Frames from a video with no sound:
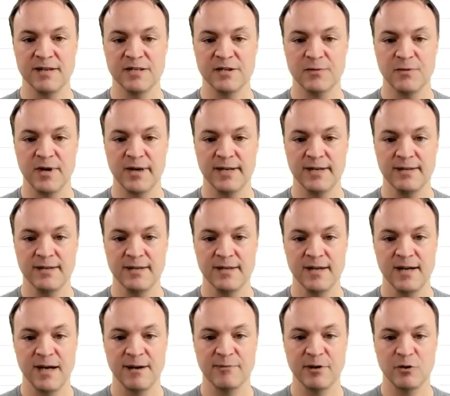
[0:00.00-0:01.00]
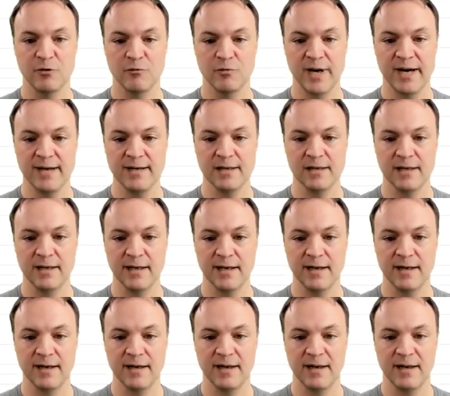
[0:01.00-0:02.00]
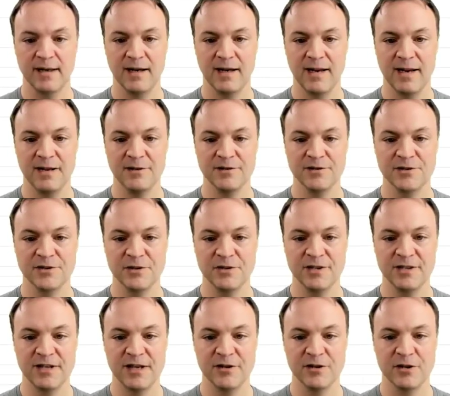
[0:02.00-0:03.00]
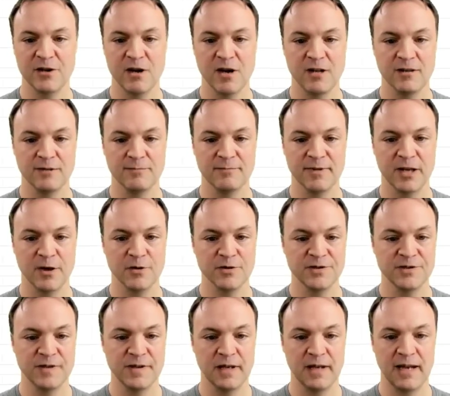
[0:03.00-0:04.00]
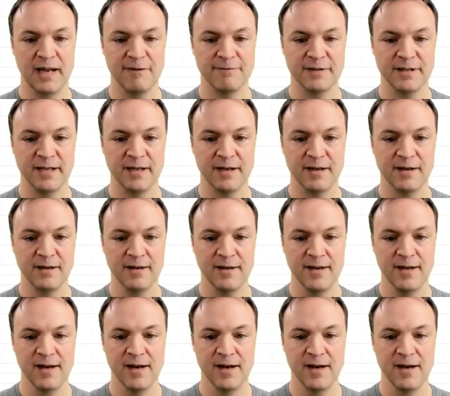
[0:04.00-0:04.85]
on this one. I'm going to right click, insert another column. It goes to the left here.